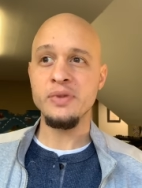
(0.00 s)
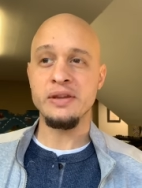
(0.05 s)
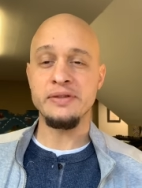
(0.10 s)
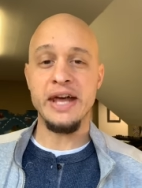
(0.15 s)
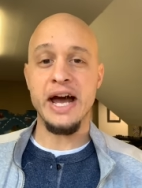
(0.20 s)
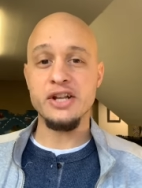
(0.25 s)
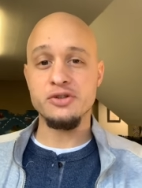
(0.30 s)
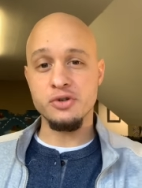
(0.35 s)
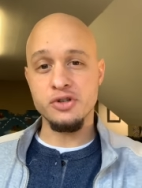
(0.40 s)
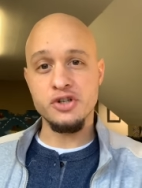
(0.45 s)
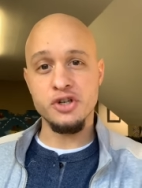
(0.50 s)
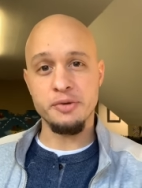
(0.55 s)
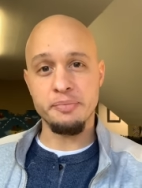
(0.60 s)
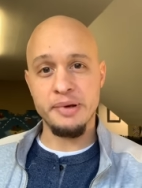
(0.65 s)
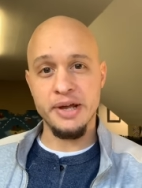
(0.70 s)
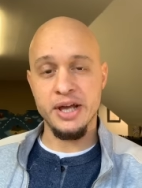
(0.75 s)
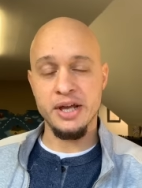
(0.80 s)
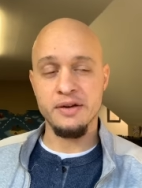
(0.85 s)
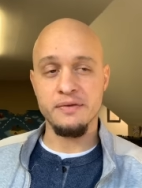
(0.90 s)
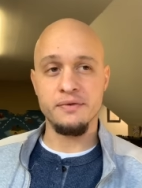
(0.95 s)
That's what you're
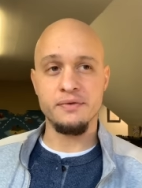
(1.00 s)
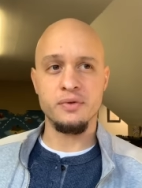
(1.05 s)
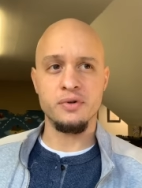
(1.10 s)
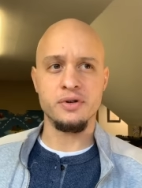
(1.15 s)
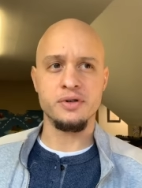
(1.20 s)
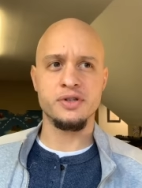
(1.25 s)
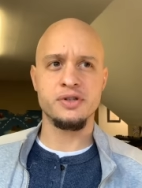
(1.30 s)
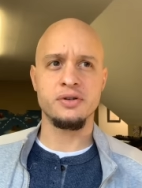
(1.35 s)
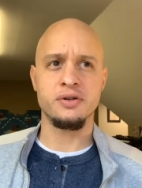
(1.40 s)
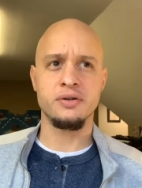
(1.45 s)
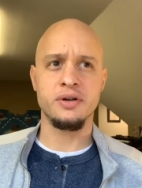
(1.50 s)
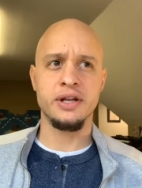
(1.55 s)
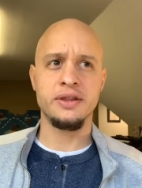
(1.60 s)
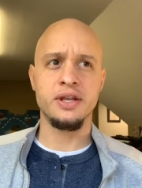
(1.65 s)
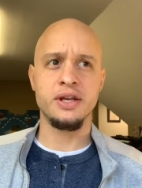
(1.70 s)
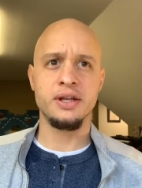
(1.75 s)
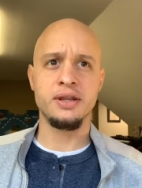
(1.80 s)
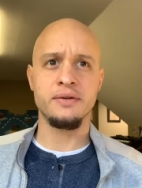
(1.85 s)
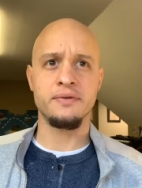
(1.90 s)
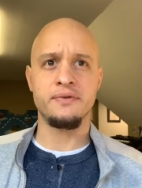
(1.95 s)
paying for. So I
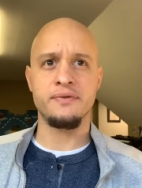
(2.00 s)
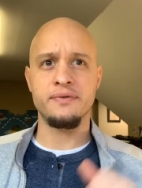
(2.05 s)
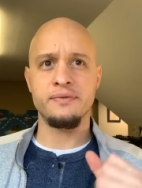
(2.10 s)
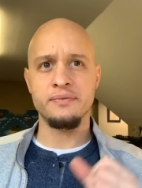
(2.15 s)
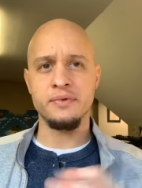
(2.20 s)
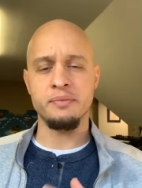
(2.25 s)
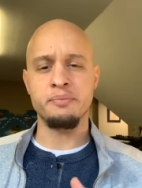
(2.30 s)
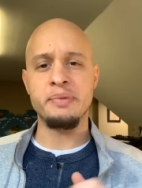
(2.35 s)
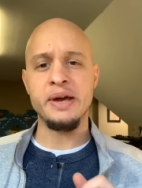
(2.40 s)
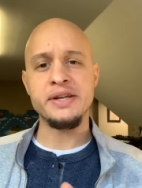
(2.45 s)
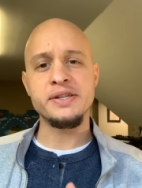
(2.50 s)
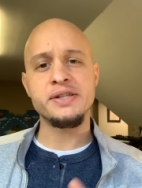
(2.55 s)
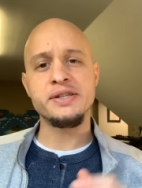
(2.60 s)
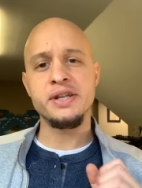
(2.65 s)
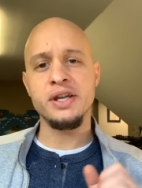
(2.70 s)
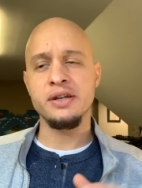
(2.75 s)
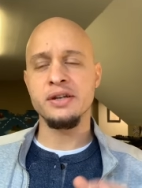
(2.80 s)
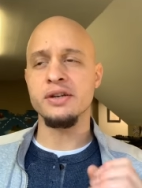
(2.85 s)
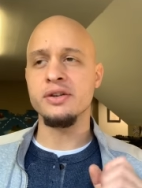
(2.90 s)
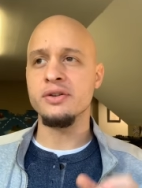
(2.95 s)
think the best
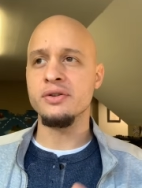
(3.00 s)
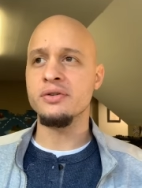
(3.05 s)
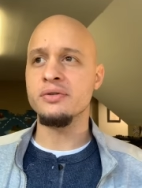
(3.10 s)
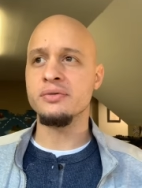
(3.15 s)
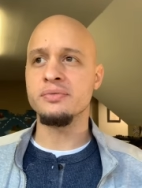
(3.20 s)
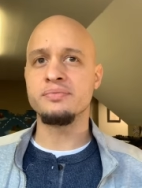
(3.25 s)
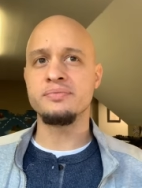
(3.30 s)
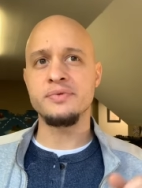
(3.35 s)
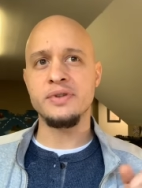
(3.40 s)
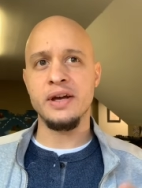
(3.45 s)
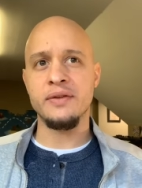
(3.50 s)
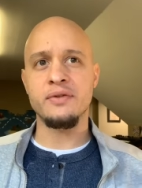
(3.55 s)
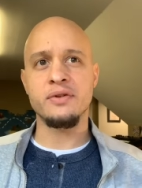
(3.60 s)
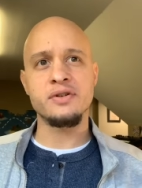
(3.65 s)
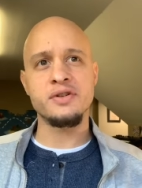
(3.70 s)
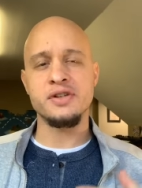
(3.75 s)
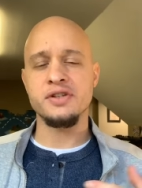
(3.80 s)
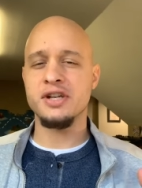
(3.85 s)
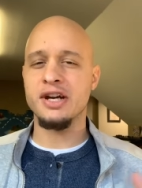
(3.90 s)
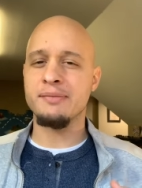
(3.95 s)
thing to do, after
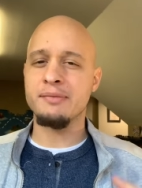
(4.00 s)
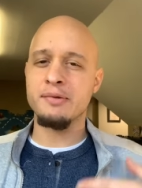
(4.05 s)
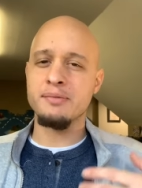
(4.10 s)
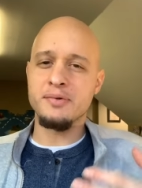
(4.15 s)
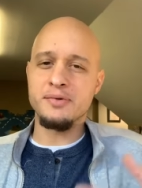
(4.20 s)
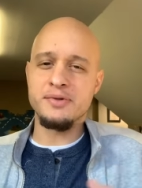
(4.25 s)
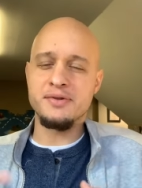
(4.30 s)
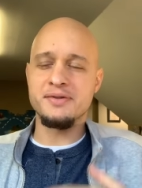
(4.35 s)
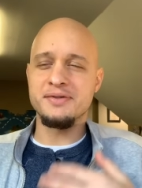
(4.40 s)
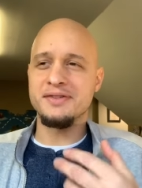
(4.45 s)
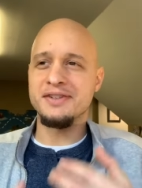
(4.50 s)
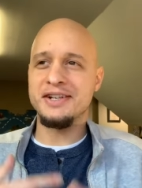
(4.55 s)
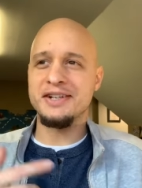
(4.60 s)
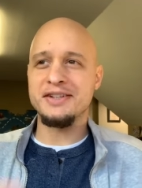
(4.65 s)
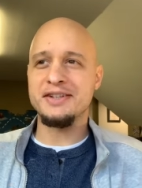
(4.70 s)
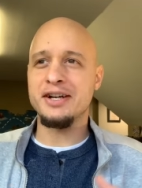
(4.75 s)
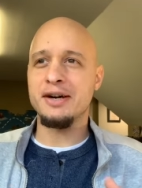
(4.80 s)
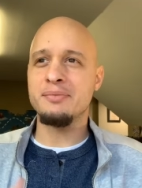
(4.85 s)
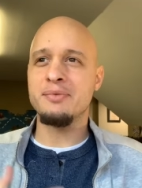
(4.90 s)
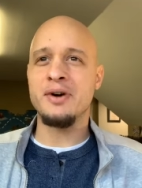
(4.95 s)
just come up with a
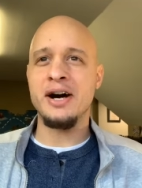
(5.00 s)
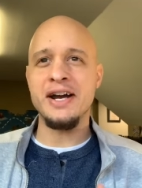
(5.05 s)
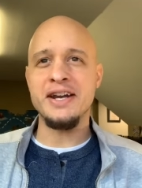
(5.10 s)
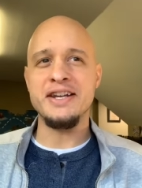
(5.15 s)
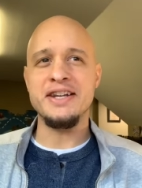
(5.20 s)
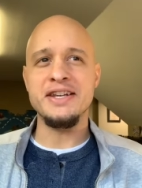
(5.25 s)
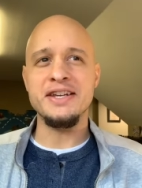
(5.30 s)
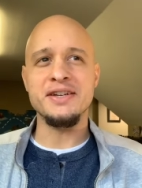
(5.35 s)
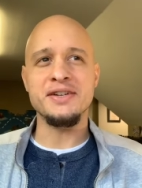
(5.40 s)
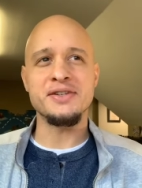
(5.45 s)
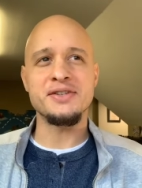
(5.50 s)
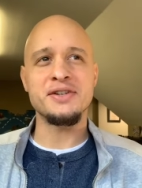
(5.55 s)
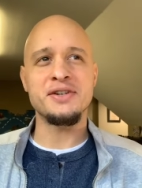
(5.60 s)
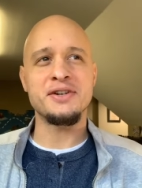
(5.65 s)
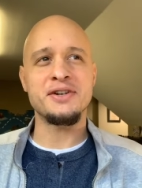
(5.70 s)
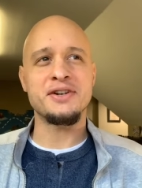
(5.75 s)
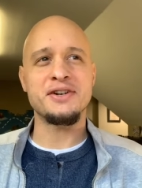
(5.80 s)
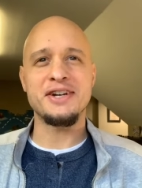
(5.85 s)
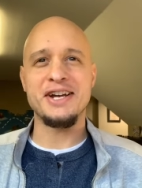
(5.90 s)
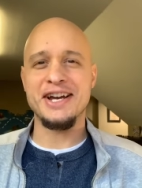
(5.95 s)
couple ideas
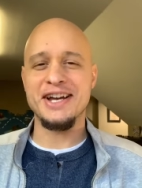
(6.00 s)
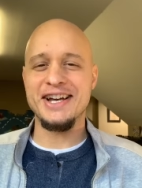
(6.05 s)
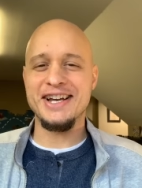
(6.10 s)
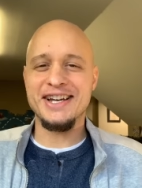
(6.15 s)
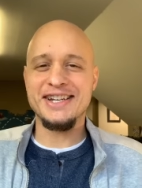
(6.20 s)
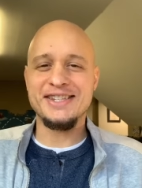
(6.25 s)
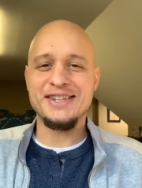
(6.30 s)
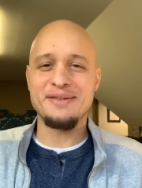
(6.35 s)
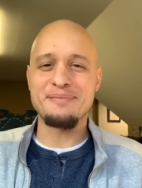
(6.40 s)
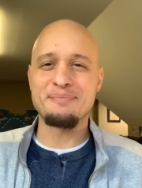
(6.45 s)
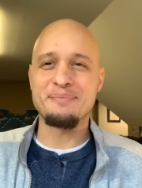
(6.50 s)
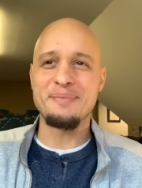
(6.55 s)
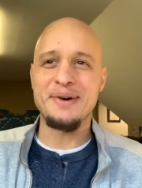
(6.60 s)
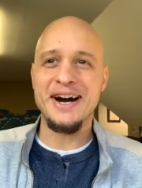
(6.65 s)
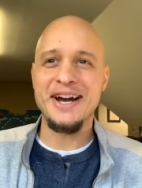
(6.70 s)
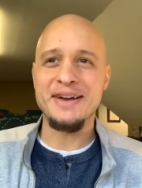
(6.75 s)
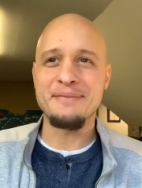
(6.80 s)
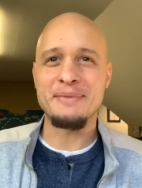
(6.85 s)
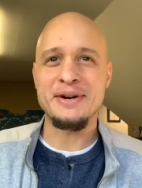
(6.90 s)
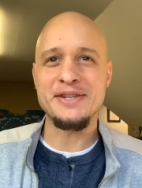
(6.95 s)
here as I'm
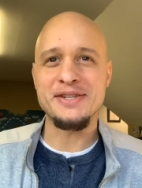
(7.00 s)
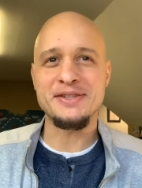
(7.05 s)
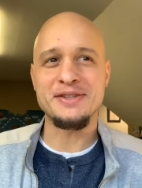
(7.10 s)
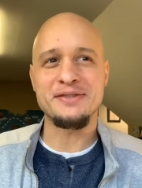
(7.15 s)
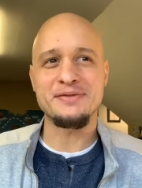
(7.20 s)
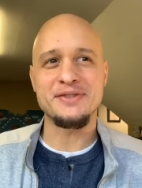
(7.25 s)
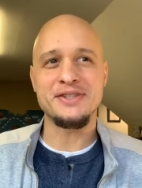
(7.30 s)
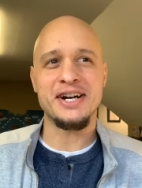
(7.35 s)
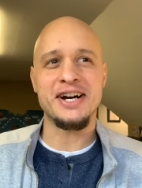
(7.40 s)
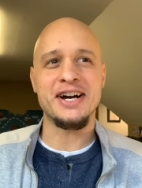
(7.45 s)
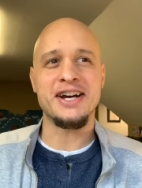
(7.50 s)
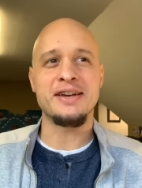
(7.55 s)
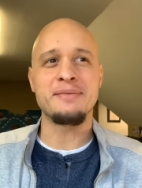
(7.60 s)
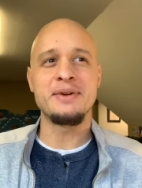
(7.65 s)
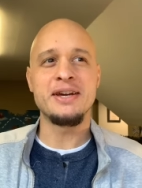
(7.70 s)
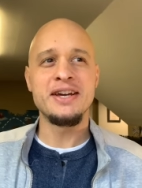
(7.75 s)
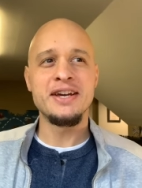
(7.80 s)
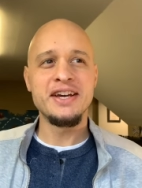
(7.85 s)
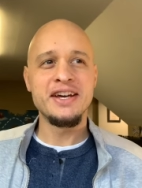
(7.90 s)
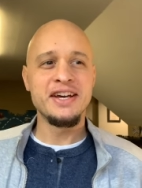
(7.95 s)
buying myself time,
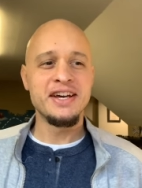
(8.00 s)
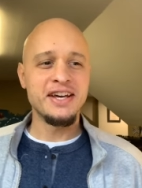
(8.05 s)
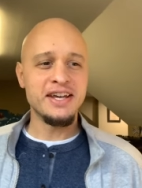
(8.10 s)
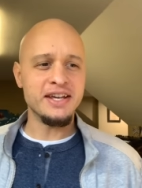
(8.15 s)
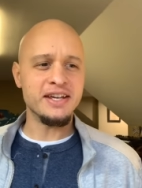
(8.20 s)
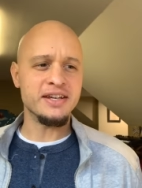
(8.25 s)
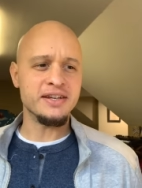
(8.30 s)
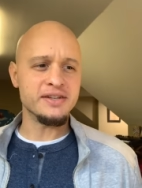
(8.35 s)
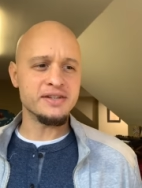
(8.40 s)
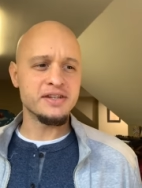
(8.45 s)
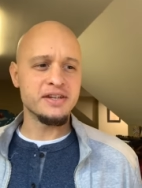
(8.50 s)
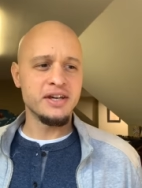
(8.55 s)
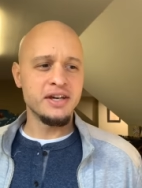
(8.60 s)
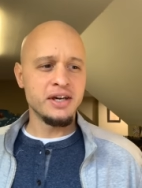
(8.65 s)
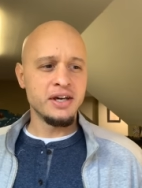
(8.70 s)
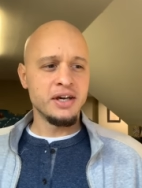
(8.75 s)
is